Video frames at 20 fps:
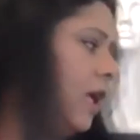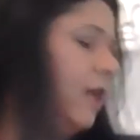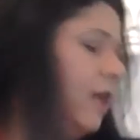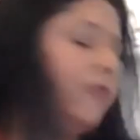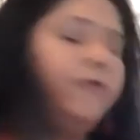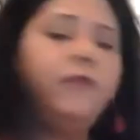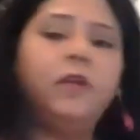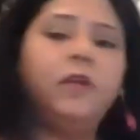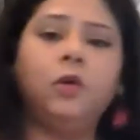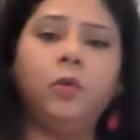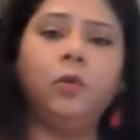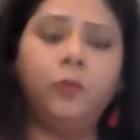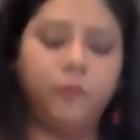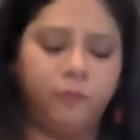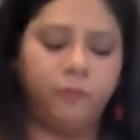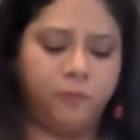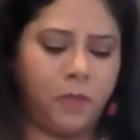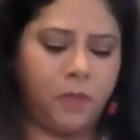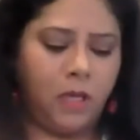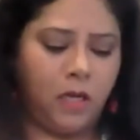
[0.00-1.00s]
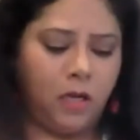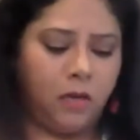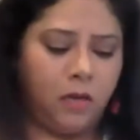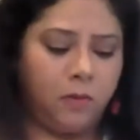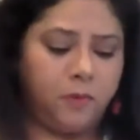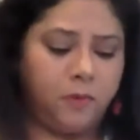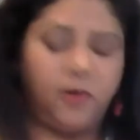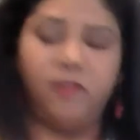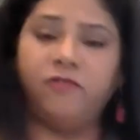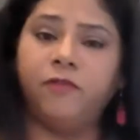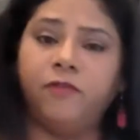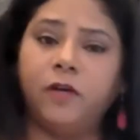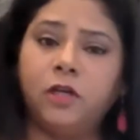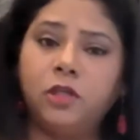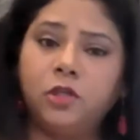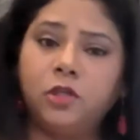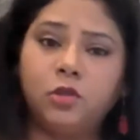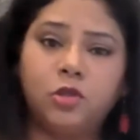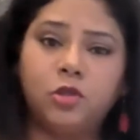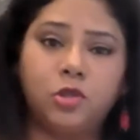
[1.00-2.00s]
If you prefer
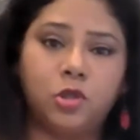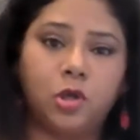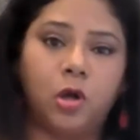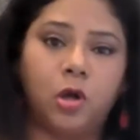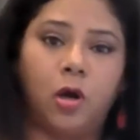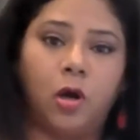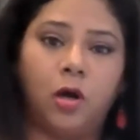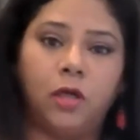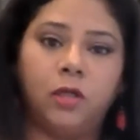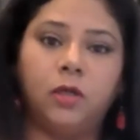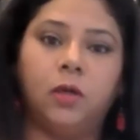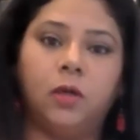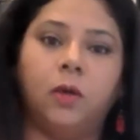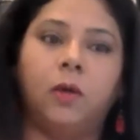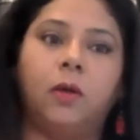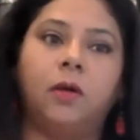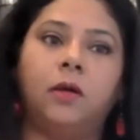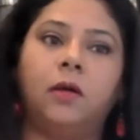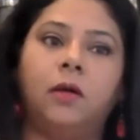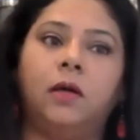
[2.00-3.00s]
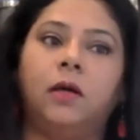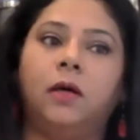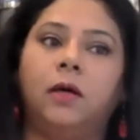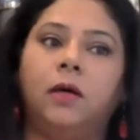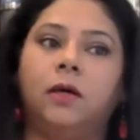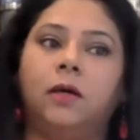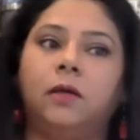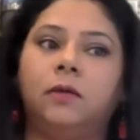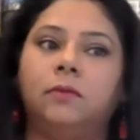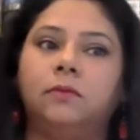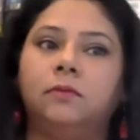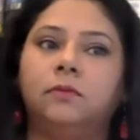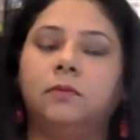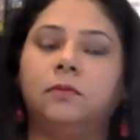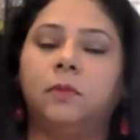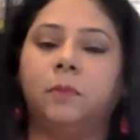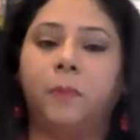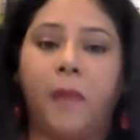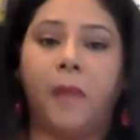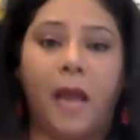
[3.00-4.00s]
to draw your
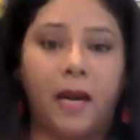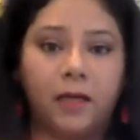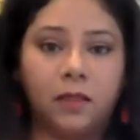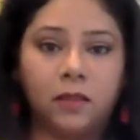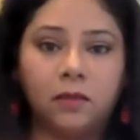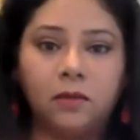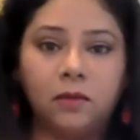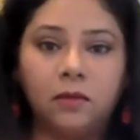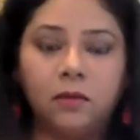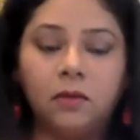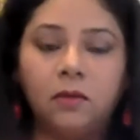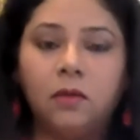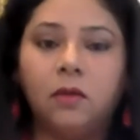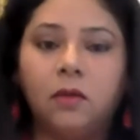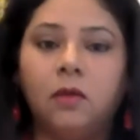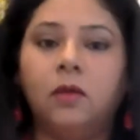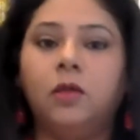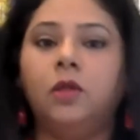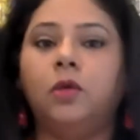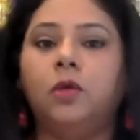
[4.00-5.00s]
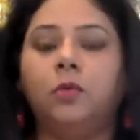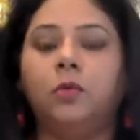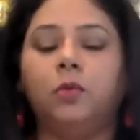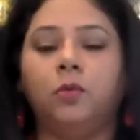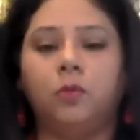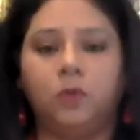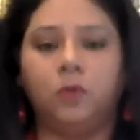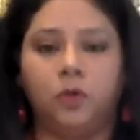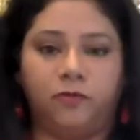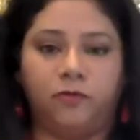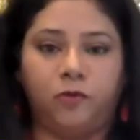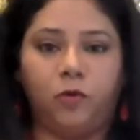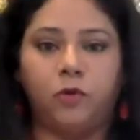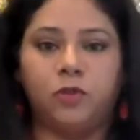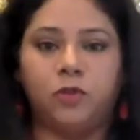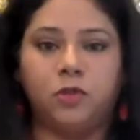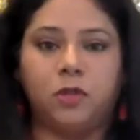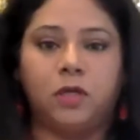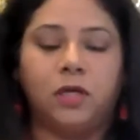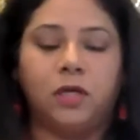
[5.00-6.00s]
pattern, you of
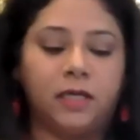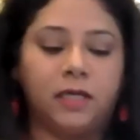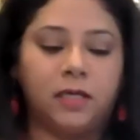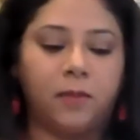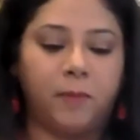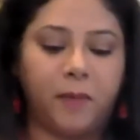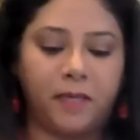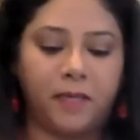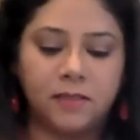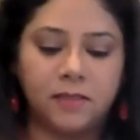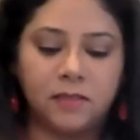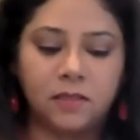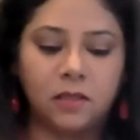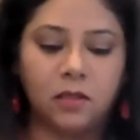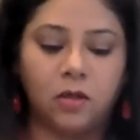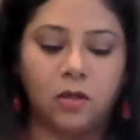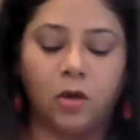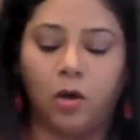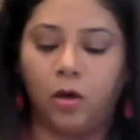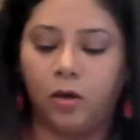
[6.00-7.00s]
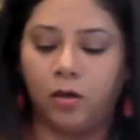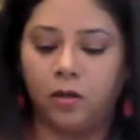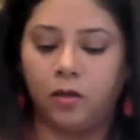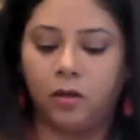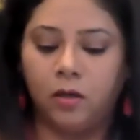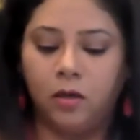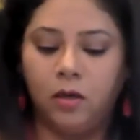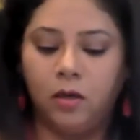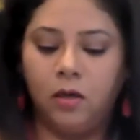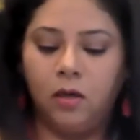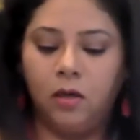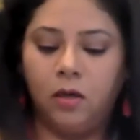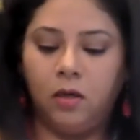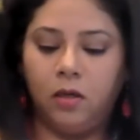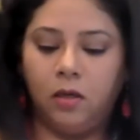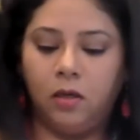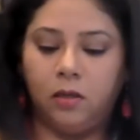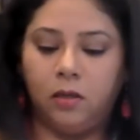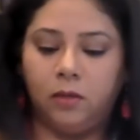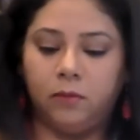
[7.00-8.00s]
course you need a pencil or
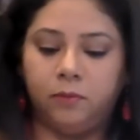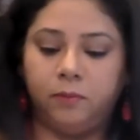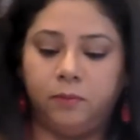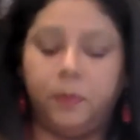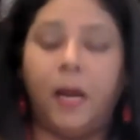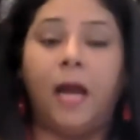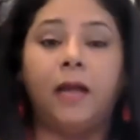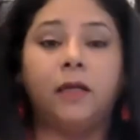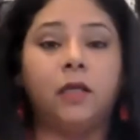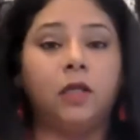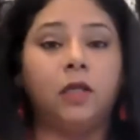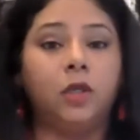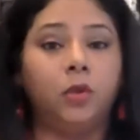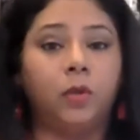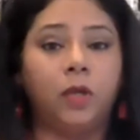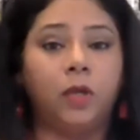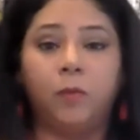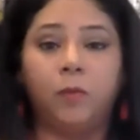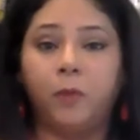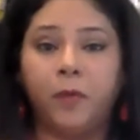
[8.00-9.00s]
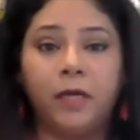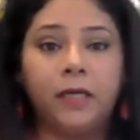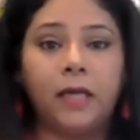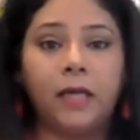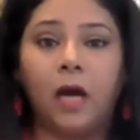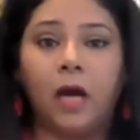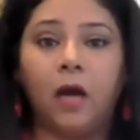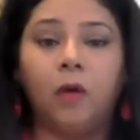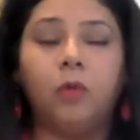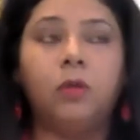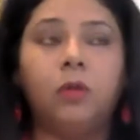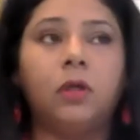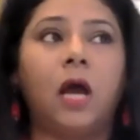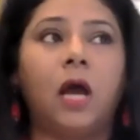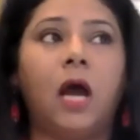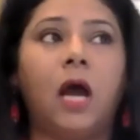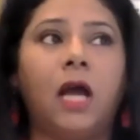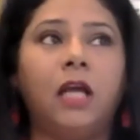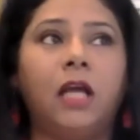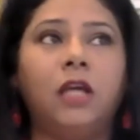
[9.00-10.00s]
pattern you can print out.
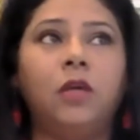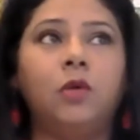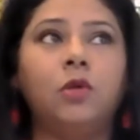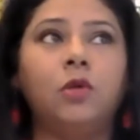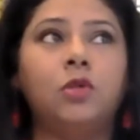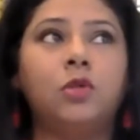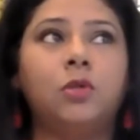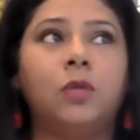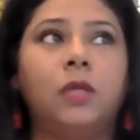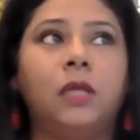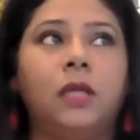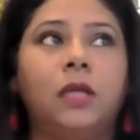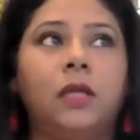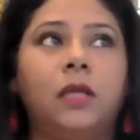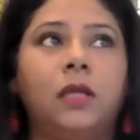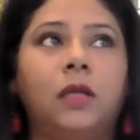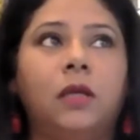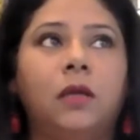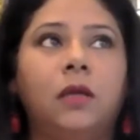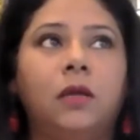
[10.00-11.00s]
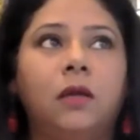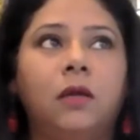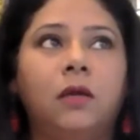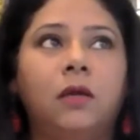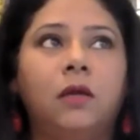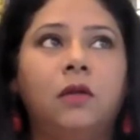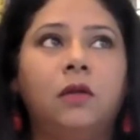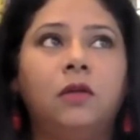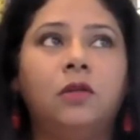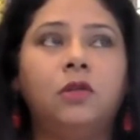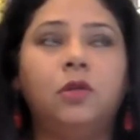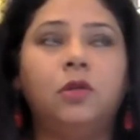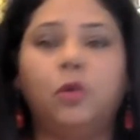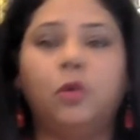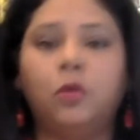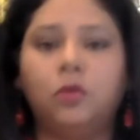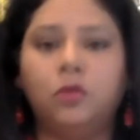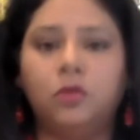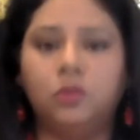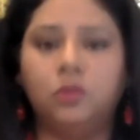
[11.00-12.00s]
I usually
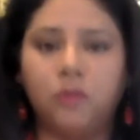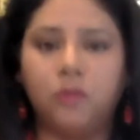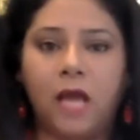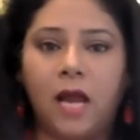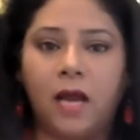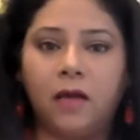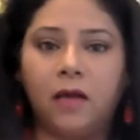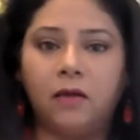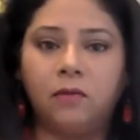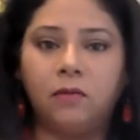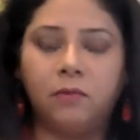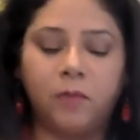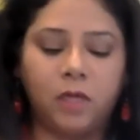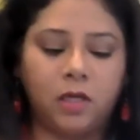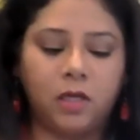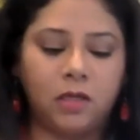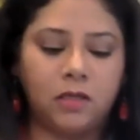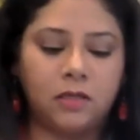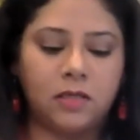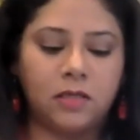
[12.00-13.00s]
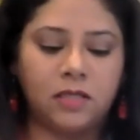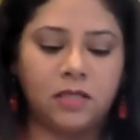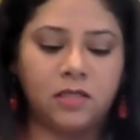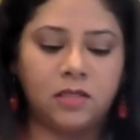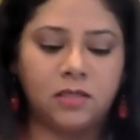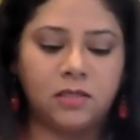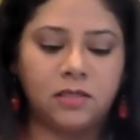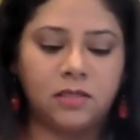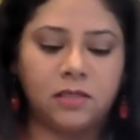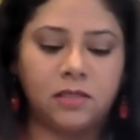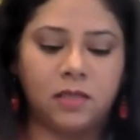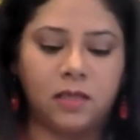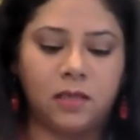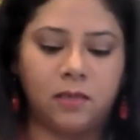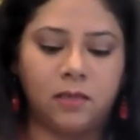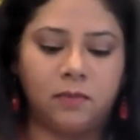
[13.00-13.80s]
don't do that, because I just